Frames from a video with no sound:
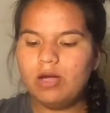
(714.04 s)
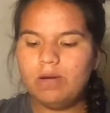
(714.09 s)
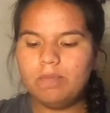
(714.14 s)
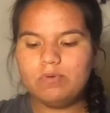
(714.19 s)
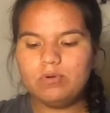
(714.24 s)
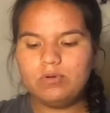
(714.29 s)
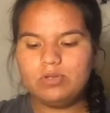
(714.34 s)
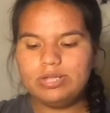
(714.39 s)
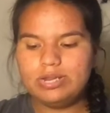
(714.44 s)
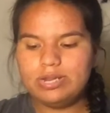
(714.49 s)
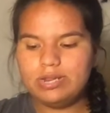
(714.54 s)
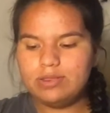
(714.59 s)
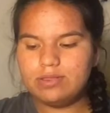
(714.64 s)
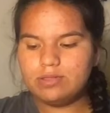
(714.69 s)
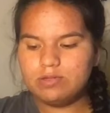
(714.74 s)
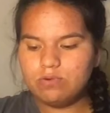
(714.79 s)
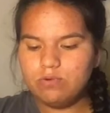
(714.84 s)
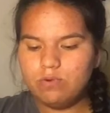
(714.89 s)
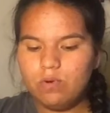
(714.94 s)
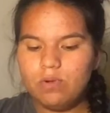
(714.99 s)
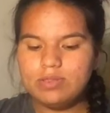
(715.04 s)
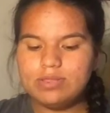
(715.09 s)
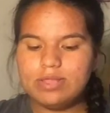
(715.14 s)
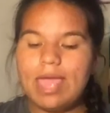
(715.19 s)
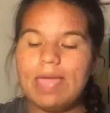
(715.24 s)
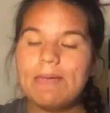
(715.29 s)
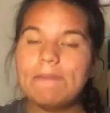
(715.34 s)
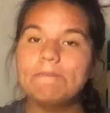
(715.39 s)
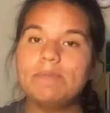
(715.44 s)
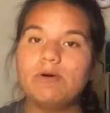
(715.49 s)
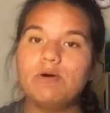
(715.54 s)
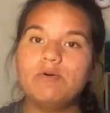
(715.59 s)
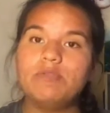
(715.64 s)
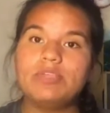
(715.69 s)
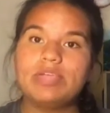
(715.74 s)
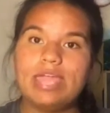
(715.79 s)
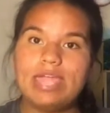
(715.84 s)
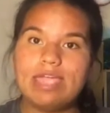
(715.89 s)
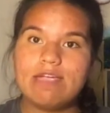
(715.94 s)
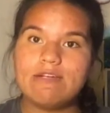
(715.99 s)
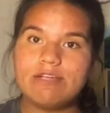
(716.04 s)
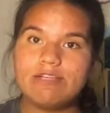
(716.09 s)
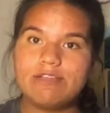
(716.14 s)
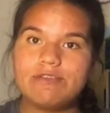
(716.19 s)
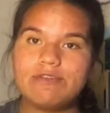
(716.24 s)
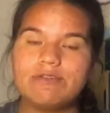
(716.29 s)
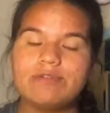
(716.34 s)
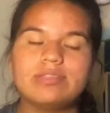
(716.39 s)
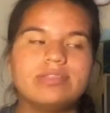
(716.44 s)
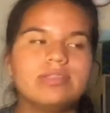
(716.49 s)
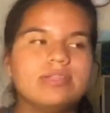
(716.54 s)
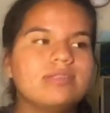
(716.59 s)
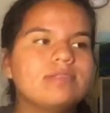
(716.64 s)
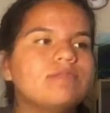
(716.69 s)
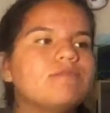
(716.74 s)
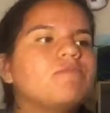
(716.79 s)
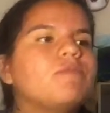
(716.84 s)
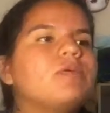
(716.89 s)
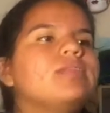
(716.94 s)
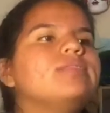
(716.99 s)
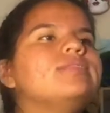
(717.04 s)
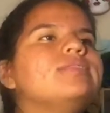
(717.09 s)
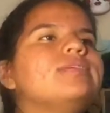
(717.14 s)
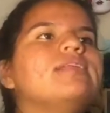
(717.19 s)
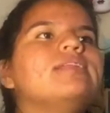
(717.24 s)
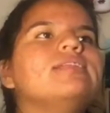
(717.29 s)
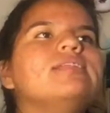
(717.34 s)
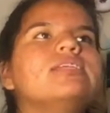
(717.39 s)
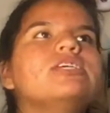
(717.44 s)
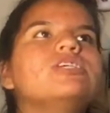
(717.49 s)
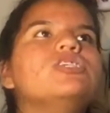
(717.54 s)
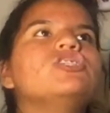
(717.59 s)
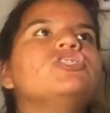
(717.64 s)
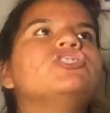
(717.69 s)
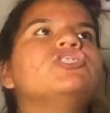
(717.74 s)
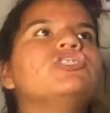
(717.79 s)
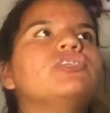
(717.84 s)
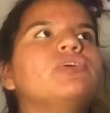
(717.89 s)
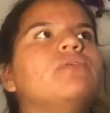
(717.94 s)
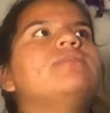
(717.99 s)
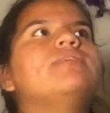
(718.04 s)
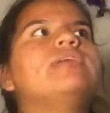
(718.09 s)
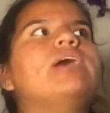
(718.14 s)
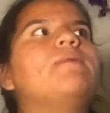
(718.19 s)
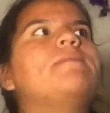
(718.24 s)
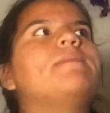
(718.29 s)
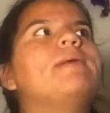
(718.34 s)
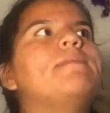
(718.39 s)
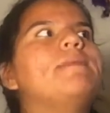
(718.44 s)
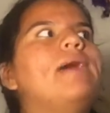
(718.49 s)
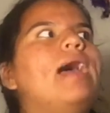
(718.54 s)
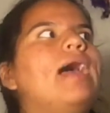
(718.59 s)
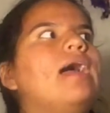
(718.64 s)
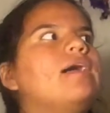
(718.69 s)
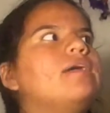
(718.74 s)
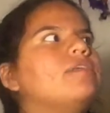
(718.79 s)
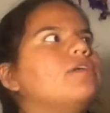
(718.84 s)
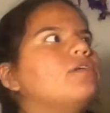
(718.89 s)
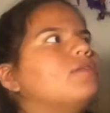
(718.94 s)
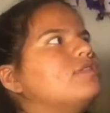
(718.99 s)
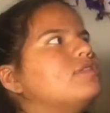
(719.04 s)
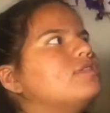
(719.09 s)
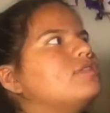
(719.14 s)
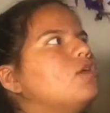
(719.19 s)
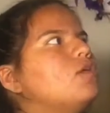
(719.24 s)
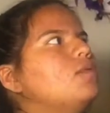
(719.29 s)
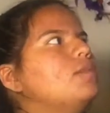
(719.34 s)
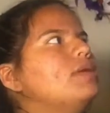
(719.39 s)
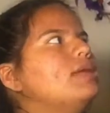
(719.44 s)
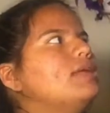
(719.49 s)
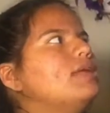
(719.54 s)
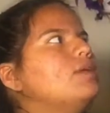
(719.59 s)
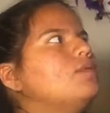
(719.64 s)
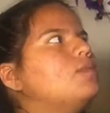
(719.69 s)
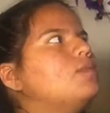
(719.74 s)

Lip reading: got bullied in schools, and both characters, this is what sent chills down my back. There are so many